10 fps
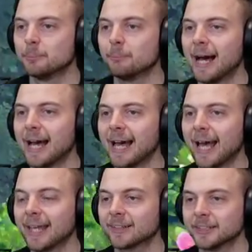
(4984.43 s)

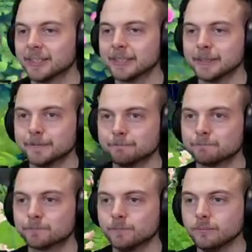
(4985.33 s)
Bye.
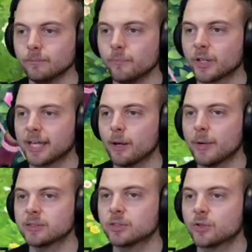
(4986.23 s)
Okay,
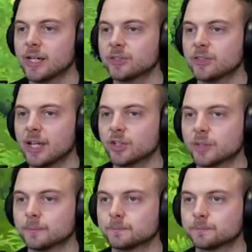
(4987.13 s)
where's the train station?